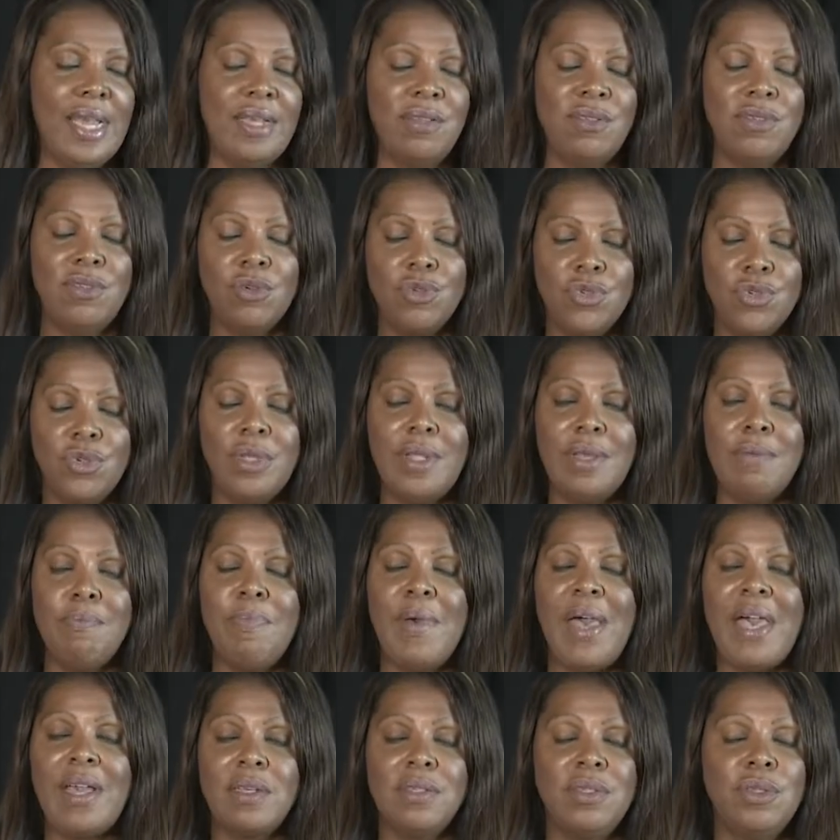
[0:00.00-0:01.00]
has social
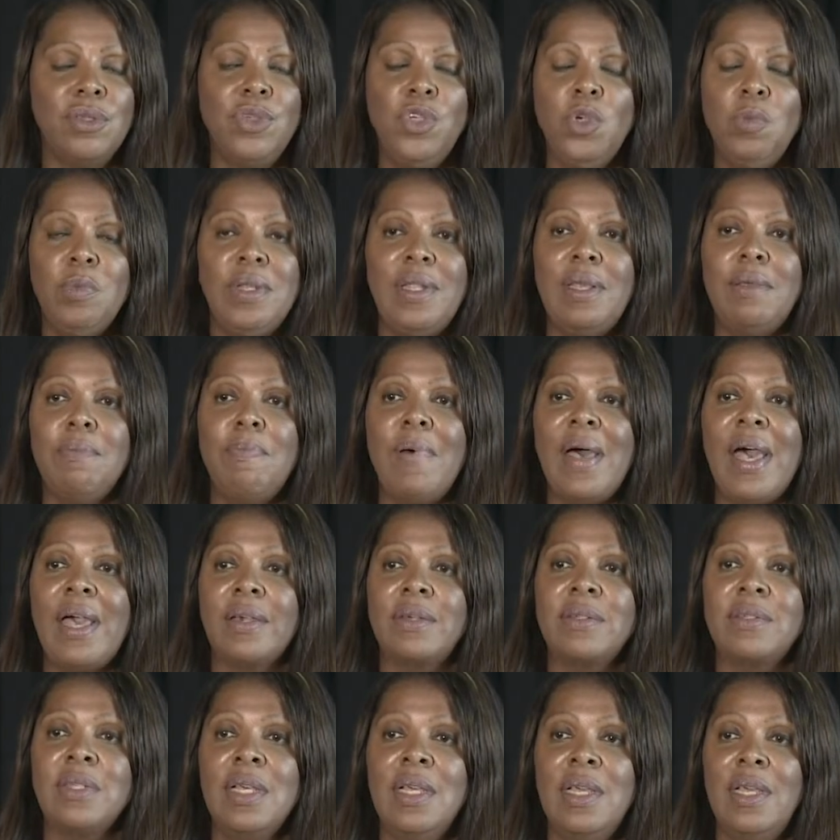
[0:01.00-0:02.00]
impacts and human
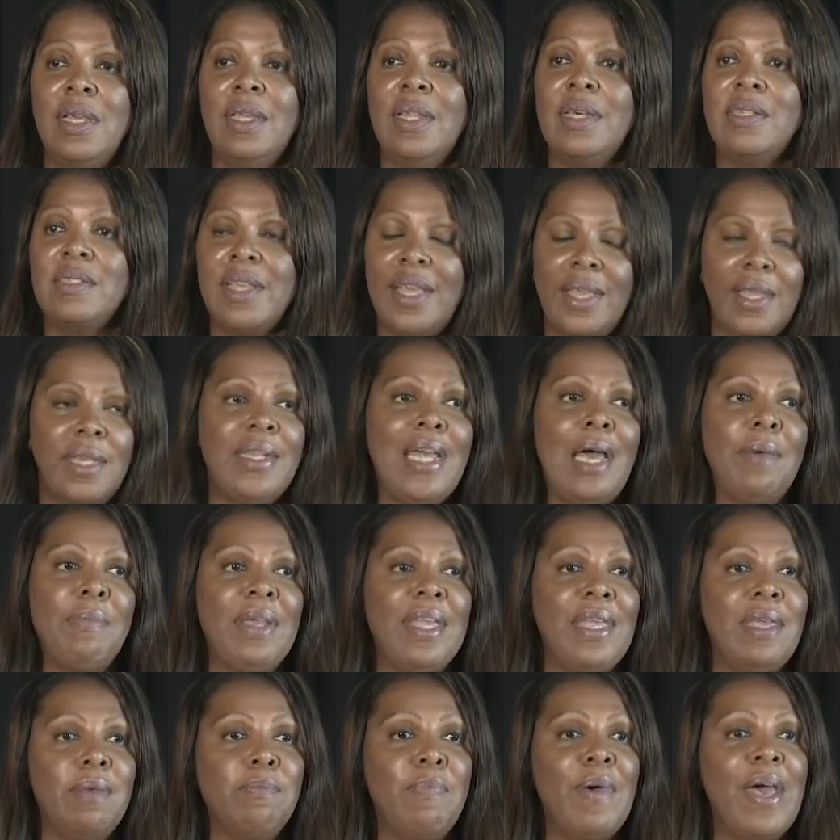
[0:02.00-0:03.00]
impacts. It has economic
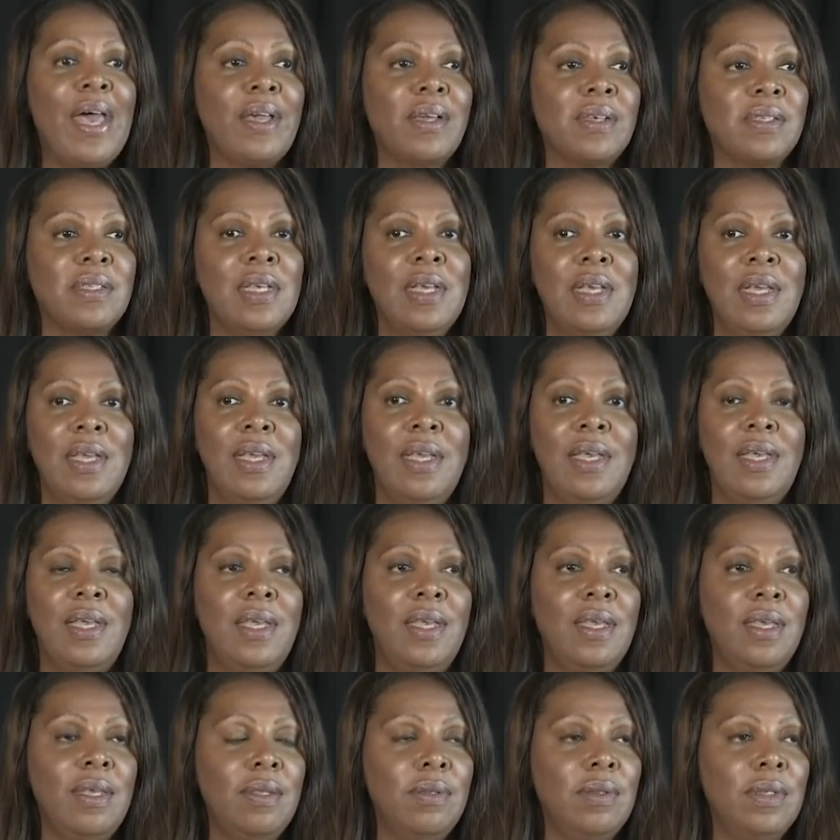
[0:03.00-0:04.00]
impacts.
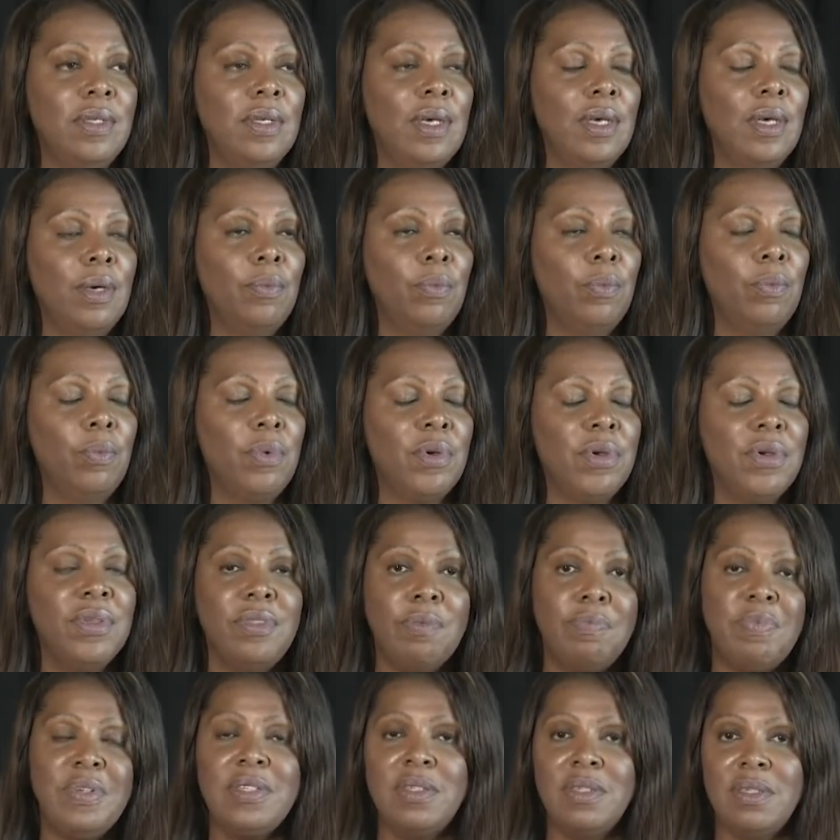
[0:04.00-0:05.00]
And we're in the
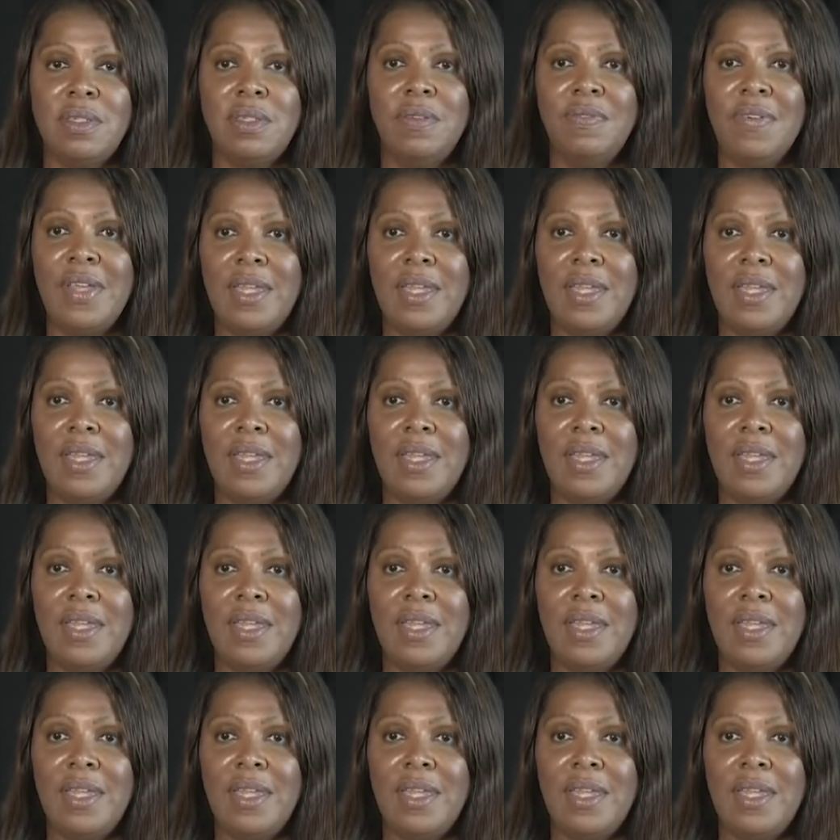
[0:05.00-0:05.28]
business of